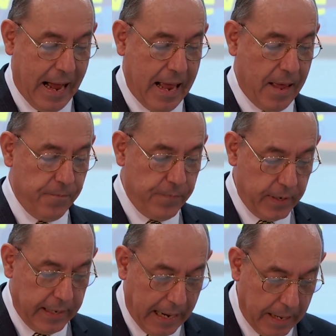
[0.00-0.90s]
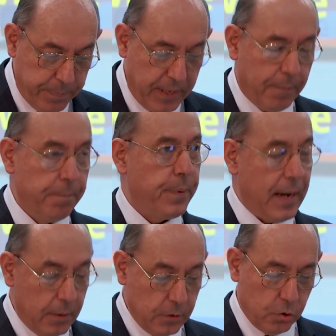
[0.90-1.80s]
I am very happy and
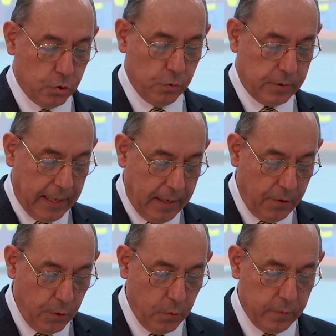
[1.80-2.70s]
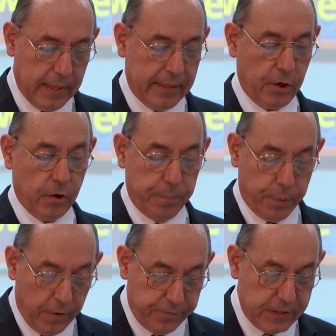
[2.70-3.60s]
proud to tell you that her
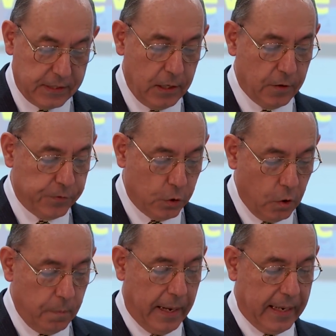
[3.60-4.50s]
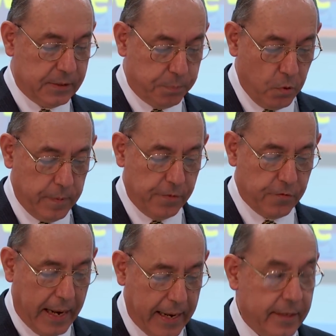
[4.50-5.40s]
prophecy of doom has proven
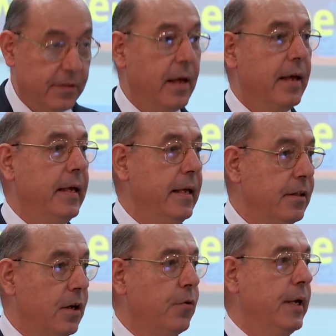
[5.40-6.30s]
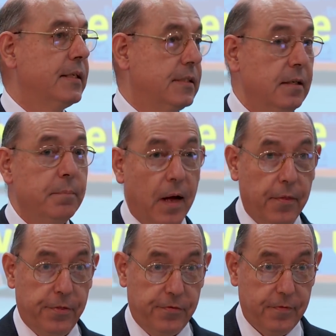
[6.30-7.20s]
right in the recent
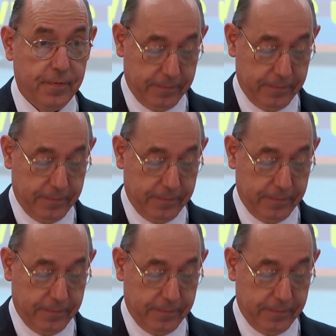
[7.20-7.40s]
months.